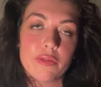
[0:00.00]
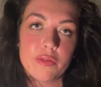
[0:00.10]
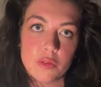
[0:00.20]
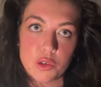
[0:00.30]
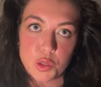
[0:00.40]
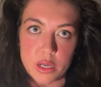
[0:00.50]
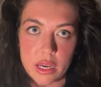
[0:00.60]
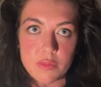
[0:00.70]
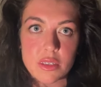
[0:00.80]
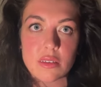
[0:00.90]
OF
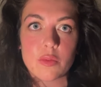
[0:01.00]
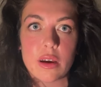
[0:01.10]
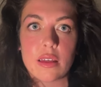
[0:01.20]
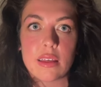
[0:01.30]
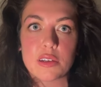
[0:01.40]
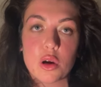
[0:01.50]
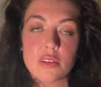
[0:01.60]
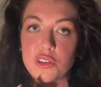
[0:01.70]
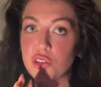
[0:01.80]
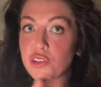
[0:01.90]
streams where
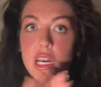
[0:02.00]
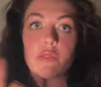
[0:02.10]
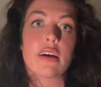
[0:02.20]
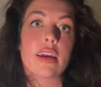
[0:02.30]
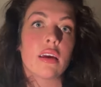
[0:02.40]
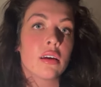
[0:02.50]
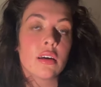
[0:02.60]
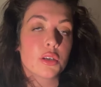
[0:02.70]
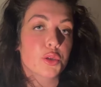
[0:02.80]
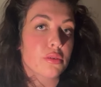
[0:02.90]
they're trying to just
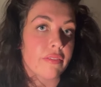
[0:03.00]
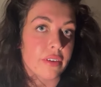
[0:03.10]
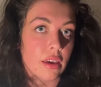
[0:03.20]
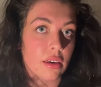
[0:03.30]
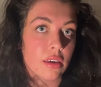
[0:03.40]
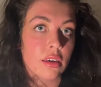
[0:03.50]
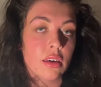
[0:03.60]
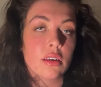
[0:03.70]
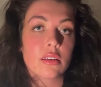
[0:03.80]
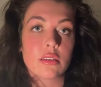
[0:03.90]
generate
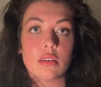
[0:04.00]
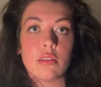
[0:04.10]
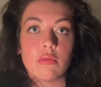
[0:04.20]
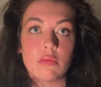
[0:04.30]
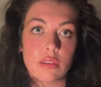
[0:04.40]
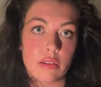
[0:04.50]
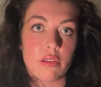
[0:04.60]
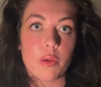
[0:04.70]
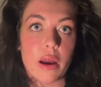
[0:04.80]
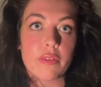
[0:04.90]
traffic to
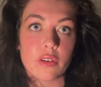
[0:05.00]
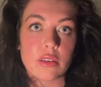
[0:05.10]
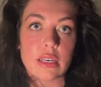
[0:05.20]
their